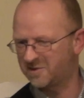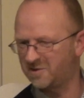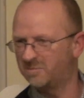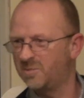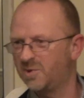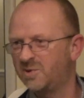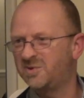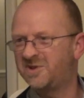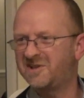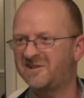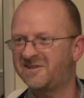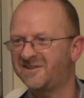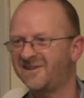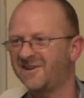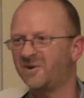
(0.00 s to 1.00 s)
Moody,
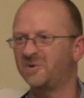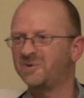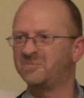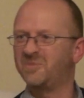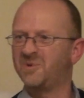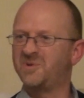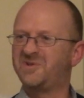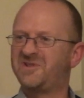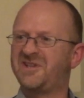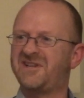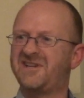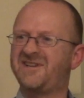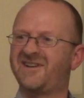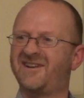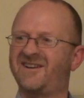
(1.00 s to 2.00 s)
the old
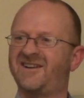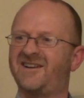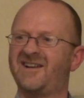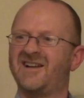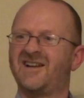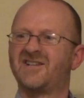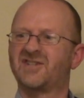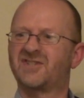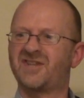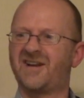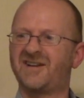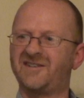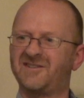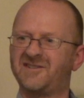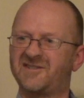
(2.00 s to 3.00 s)
Moody
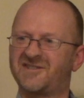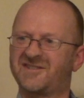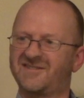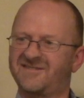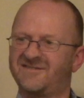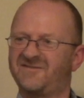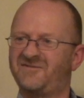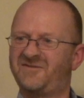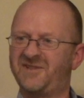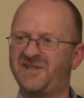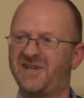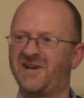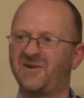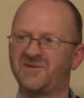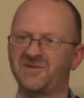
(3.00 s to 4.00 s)
science
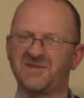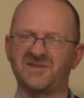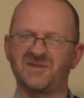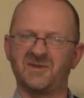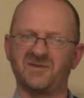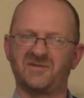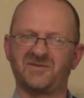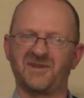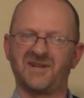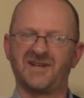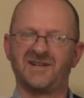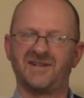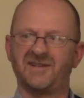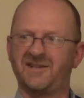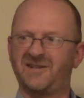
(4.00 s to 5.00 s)
videos and stuff
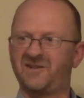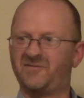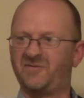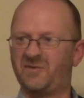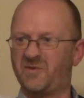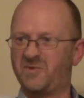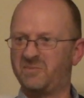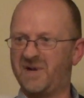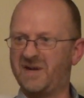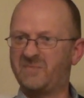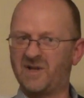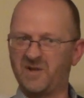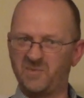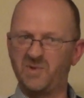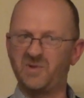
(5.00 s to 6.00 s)
made
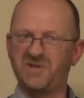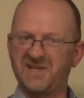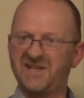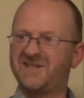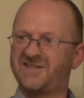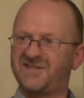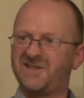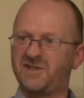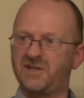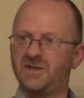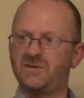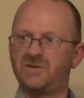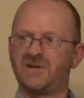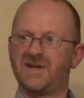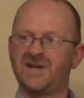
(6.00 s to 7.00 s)
by the Moody
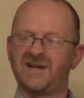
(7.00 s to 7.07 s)
Institute.